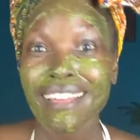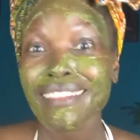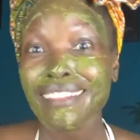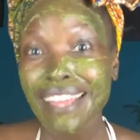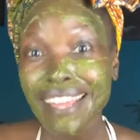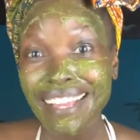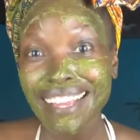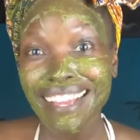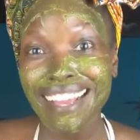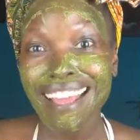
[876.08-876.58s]

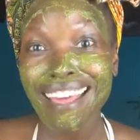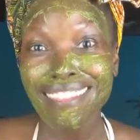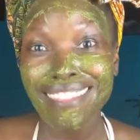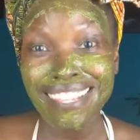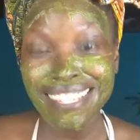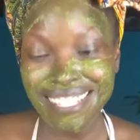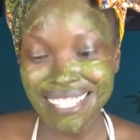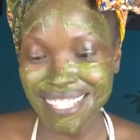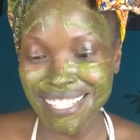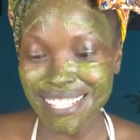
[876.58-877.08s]
like,
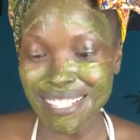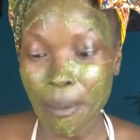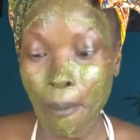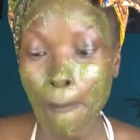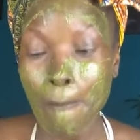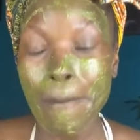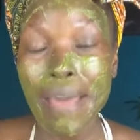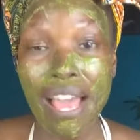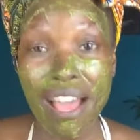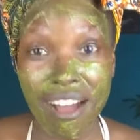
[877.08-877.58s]
this
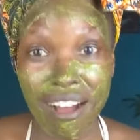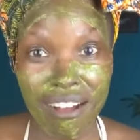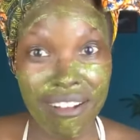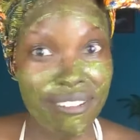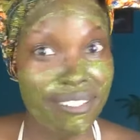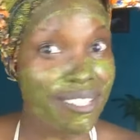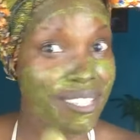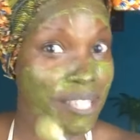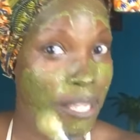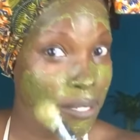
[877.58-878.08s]

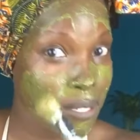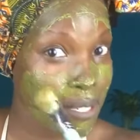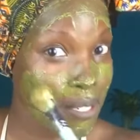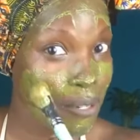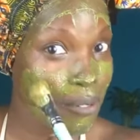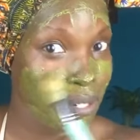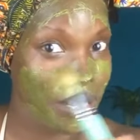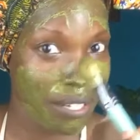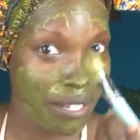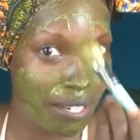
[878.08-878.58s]
smells
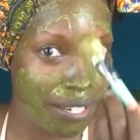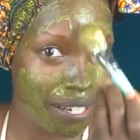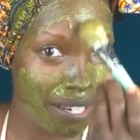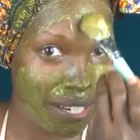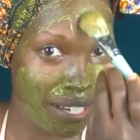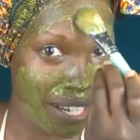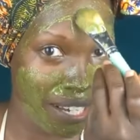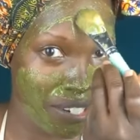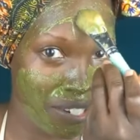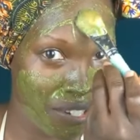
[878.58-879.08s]
so good,
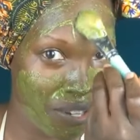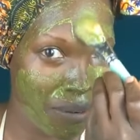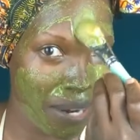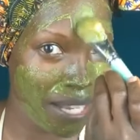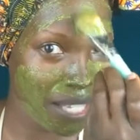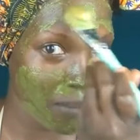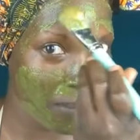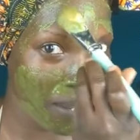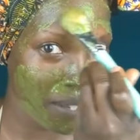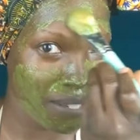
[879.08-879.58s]
and you know
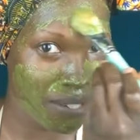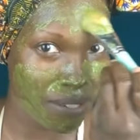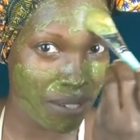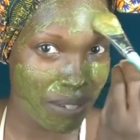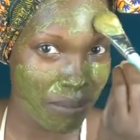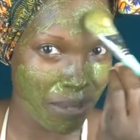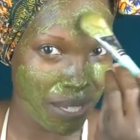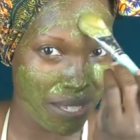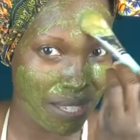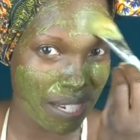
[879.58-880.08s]
why it smells so
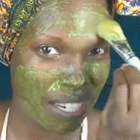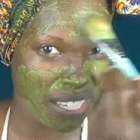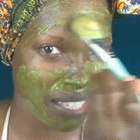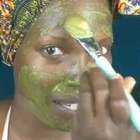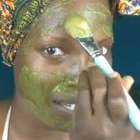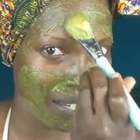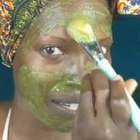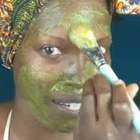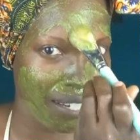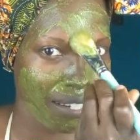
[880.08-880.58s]
good? Because I
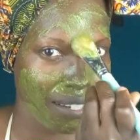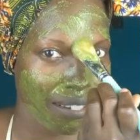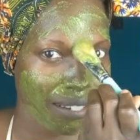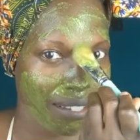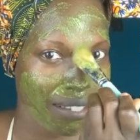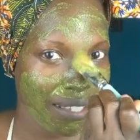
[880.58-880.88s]
can eat it.